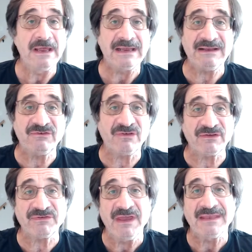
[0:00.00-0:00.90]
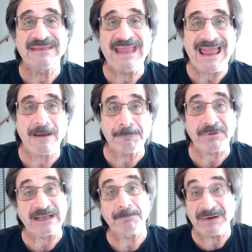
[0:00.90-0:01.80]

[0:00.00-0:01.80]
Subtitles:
he just downplayed it,